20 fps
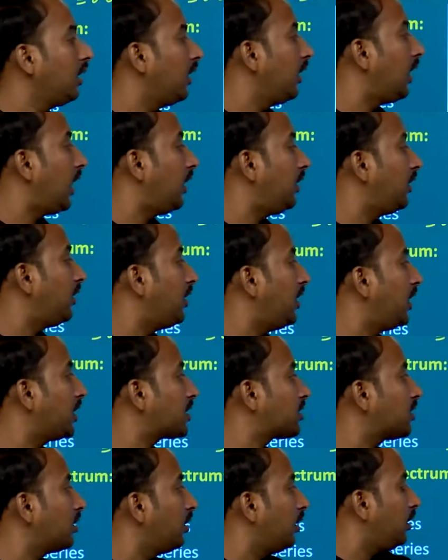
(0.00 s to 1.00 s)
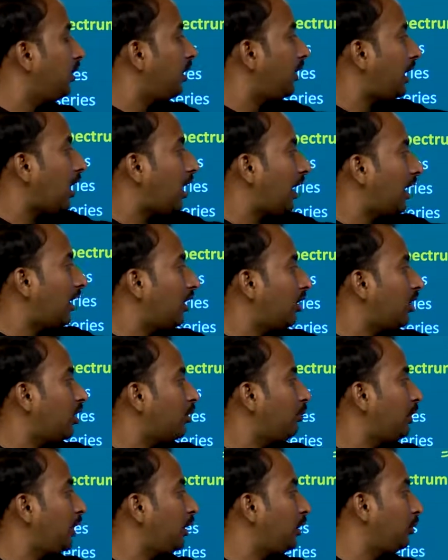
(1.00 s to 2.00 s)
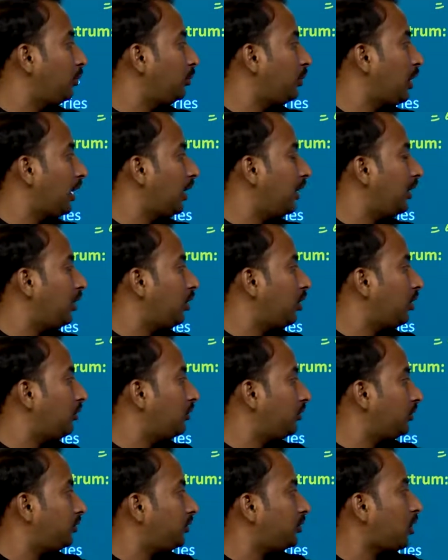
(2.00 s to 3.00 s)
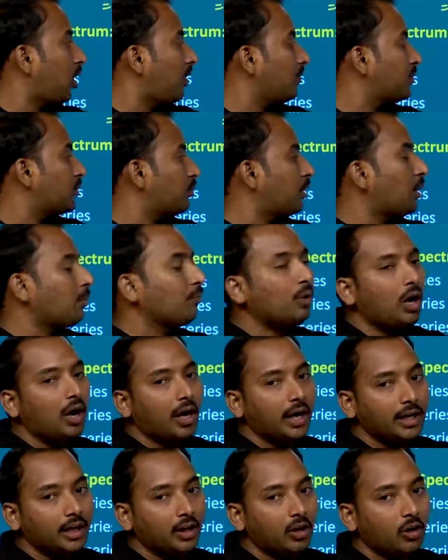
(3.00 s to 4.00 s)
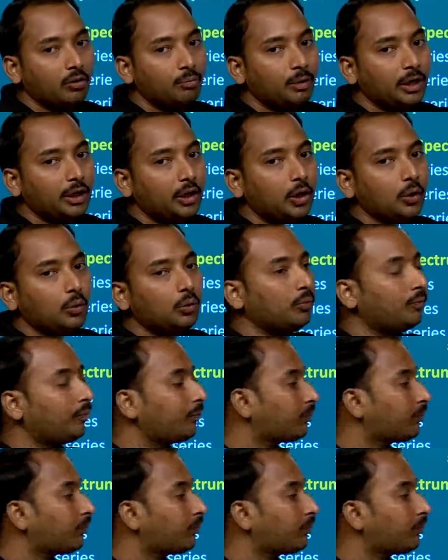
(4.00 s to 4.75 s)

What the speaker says: And next, higher orbit to the electron drops from higher orbit to